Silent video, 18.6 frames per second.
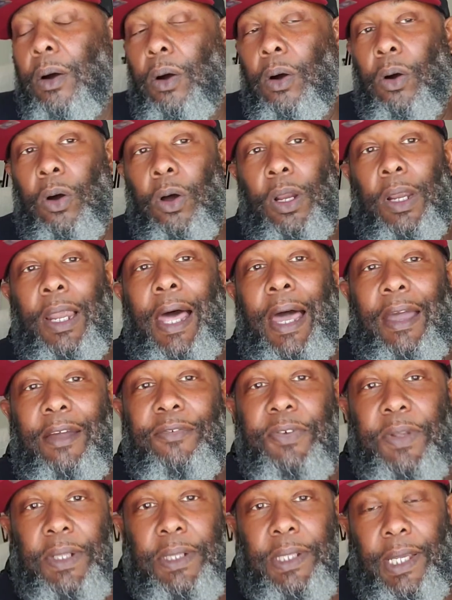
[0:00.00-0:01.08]
on
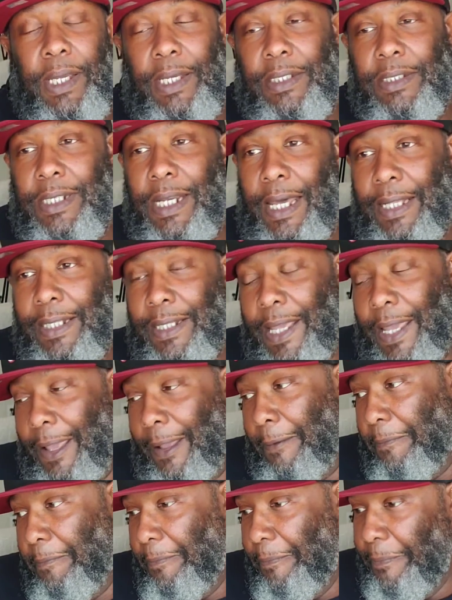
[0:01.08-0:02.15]
life and things like that.